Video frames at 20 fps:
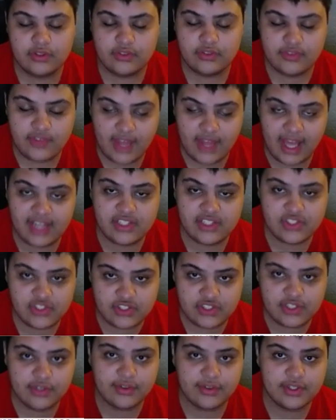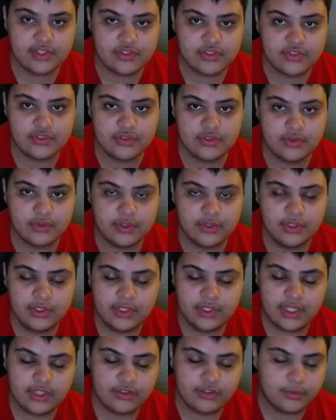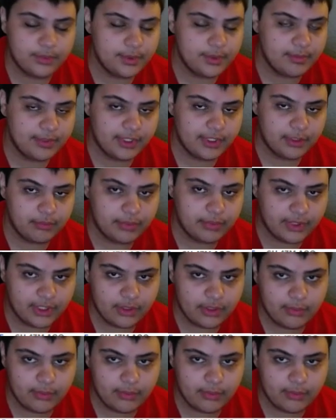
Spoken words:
That is serious, dude. And so people like Blair